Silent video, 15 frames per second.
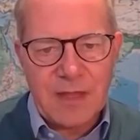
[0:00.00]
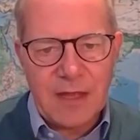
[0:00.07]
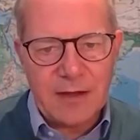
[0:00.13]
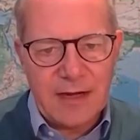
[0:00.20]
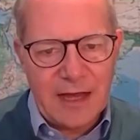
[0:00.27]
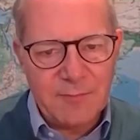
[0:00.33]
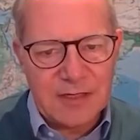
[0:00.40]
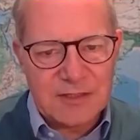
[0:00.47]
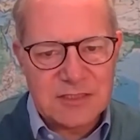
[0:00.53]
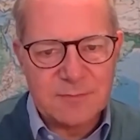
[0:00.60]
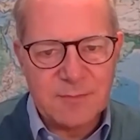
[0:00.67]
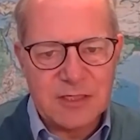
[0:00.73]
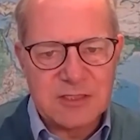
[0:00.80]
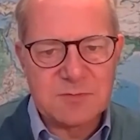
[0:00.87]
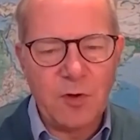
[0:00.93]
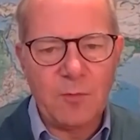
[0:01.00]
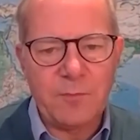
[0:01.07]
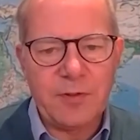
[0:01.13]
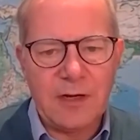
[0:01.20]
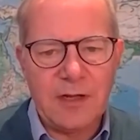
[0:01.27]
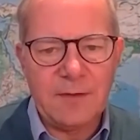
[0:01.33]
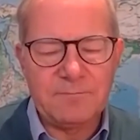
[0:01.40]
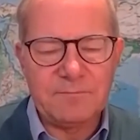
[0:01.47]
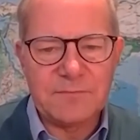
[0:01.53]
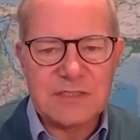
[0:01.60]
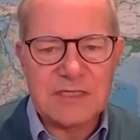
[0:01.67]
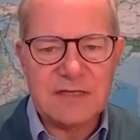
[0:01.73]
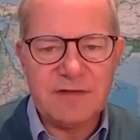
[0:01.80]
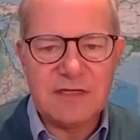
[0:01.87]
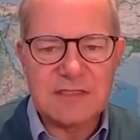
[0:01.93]
are now amongst the most popular
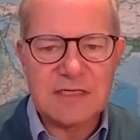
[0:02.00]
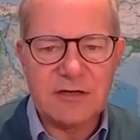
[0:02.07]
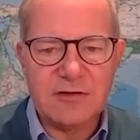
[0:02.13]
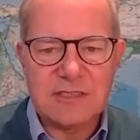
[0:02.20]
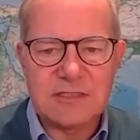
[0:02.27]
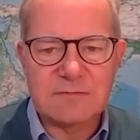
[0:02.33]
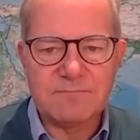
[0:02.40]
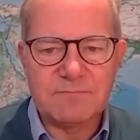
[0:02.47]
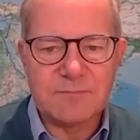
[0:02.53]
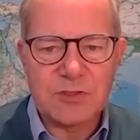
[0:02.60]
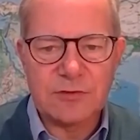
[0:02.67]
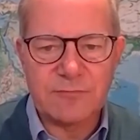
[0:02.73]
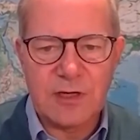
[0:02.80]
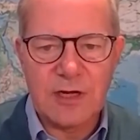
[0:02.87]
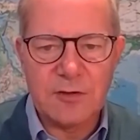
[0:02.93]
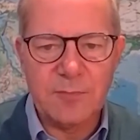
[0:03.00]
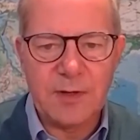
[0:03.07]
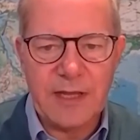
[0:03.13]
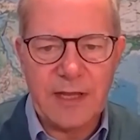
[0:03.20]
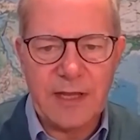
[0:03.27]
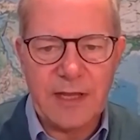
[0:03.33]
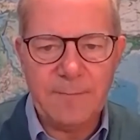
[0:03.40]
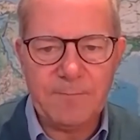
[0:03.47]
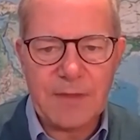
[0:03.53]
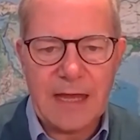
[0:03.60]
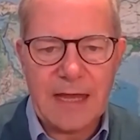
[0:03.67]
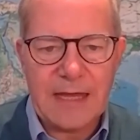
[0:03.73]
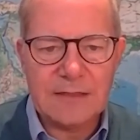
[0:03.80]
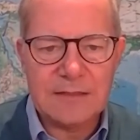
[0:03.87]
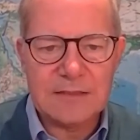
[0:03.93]
TV series sort of globally.
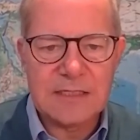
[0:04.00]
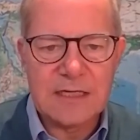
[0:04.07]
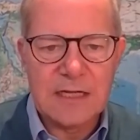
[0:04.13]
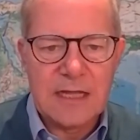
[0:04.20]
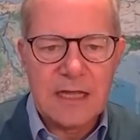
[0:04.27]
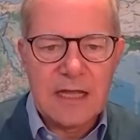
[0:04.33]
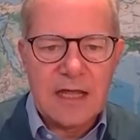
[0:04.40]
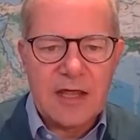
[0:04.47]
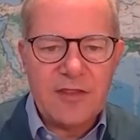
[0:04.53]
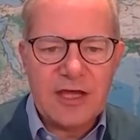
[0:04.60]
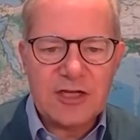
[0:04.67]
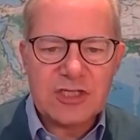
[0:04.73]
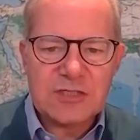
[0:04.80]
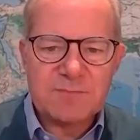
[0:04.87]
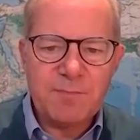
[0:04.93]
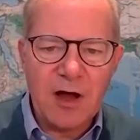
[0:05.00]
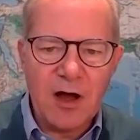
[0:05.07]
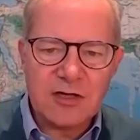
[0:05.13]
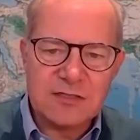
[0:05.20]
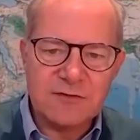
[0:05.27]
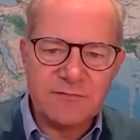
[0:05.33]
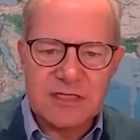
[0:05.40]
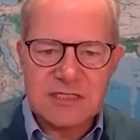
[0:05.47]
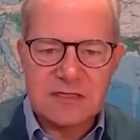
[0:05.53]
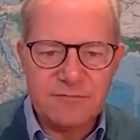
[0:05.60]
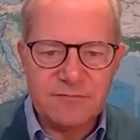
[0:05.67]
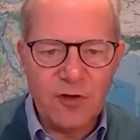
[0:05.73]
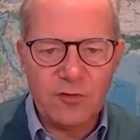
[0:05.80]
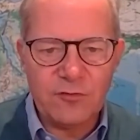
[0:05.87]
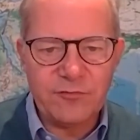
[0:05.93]
And they're just part of this
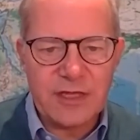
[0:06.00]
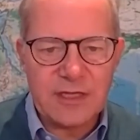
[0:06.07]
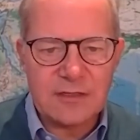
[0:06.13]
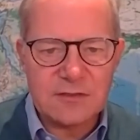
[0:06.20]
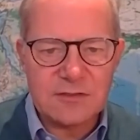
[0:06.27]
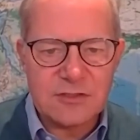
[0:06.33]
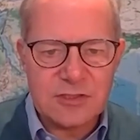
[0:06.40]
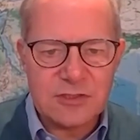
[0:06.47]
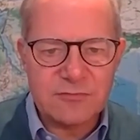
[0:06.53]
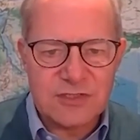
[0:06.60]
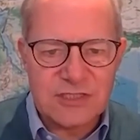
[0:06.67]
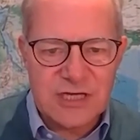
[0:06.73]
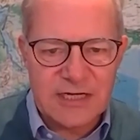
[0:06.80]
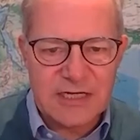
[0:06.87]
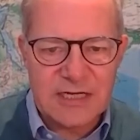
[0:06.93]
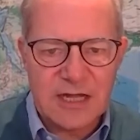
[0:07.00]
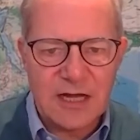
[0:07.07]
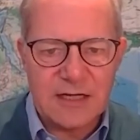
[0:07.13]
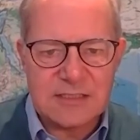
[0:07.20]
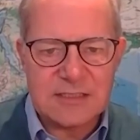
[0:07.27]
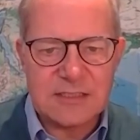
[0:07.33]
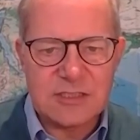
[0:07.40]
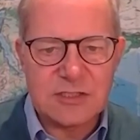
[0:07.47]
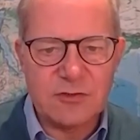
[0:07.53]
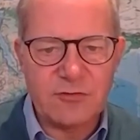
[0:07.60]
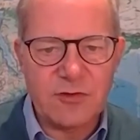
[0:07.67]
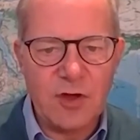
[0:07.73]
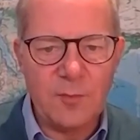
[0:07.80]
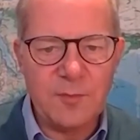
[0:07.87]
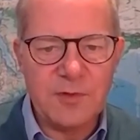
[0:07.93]
evolving sort of zeitgeist, a sort
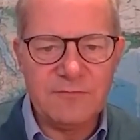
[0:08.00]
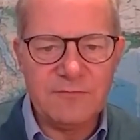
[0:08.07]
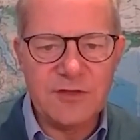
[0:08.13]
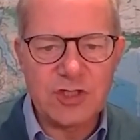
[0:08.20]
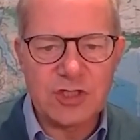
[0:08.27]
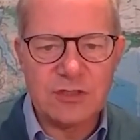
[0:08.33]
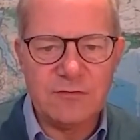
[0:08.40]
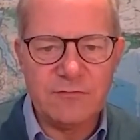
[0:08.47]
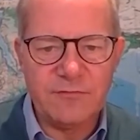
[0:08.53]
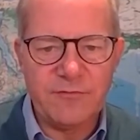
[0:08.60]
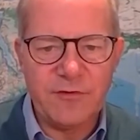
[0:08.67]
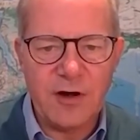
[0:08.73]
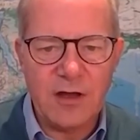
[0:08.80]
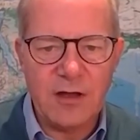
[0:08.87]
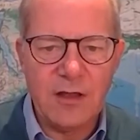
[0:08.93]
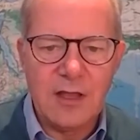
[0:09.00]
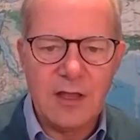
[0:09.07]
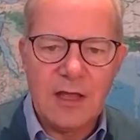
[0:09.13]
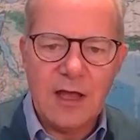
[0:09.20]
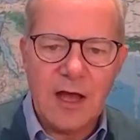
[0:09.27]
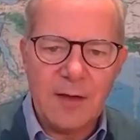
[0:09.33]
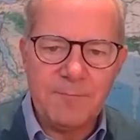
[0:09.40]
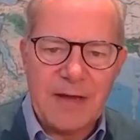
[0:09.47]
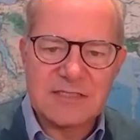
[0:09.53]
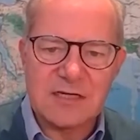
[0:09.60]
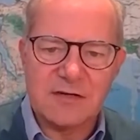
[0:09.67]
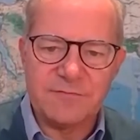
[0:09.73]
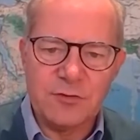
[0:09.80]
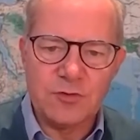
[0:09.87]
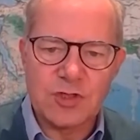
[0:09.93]
of common vision for a
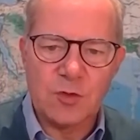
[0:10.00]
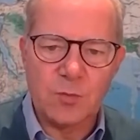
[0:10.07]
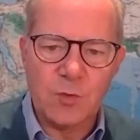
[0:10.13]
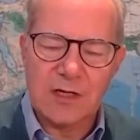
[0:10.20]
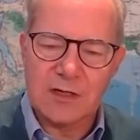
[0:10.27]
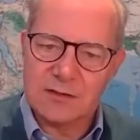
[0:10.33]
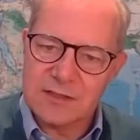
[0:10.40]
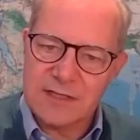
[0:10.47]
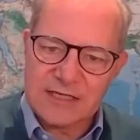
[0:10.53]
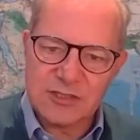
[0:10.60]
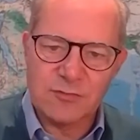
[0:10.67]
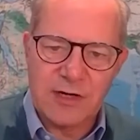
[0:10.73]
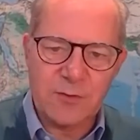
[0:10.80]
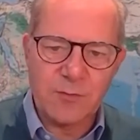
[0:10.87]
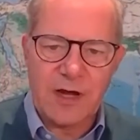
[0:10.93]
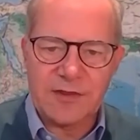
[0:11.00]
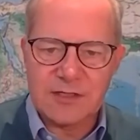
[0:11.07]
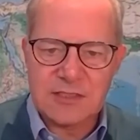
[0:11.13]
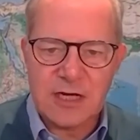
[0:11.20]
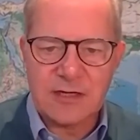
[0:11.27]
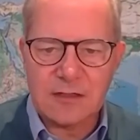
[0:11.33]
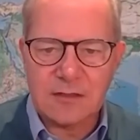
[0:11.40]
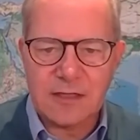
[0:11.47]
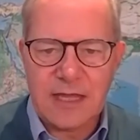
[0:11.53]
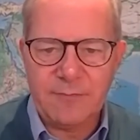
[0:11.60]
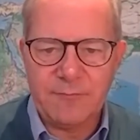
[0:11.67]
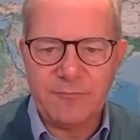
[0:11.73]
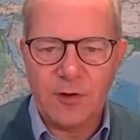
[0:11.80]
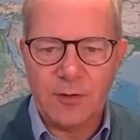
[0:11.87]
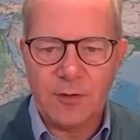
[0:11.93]
better future world. And that's really where the title
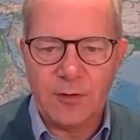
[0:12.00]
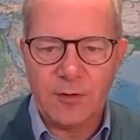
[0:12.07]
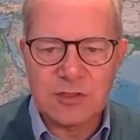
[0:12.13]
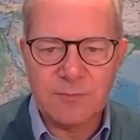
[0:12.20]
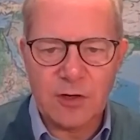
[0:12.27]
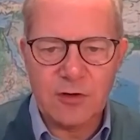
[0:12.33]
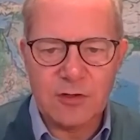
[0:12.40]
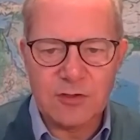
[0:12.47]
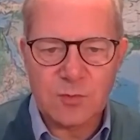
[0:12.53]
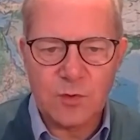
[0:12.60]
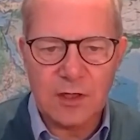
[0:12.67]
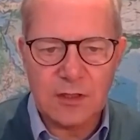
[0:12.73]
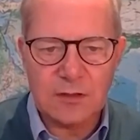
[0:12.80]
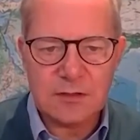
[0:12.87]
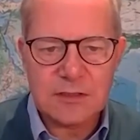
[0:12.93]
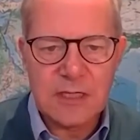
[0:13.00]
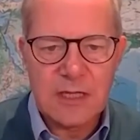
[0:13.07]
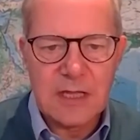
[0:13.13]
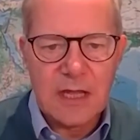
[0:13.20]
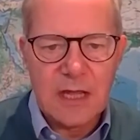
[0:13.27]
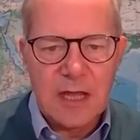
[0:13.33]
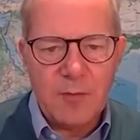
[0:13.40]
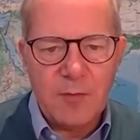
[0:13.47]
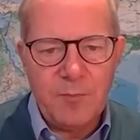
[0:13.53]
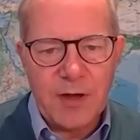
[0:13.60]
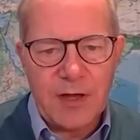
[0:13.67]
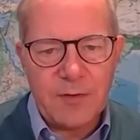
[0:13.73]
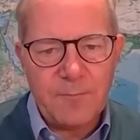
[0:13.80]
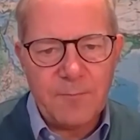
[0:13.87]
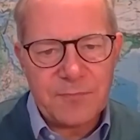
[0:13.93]
came from, Tomorrow's World.
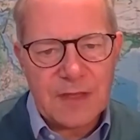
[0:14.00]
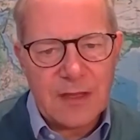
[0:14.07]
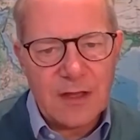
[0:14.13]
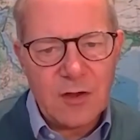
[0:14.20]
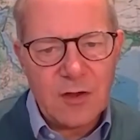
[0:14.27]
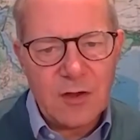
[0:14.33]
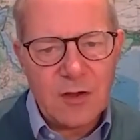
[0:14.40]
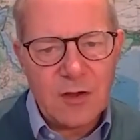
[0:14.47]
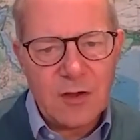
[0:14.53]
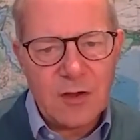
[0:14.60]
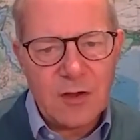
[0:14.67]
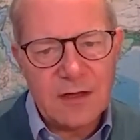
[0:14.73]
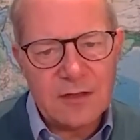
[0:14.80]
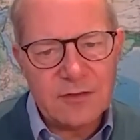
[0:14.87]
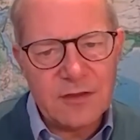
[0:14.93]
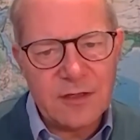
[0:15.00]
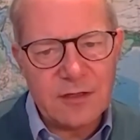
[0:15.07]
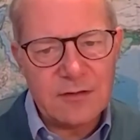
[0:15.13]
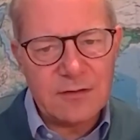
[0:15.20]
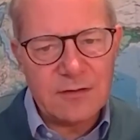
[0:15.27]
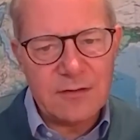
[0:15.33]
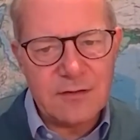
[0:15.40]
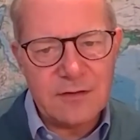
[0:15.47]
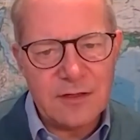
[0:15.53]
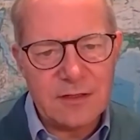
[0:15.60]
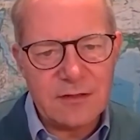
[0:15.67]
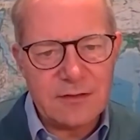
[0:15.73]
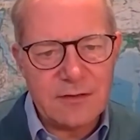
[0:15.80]
But we heard that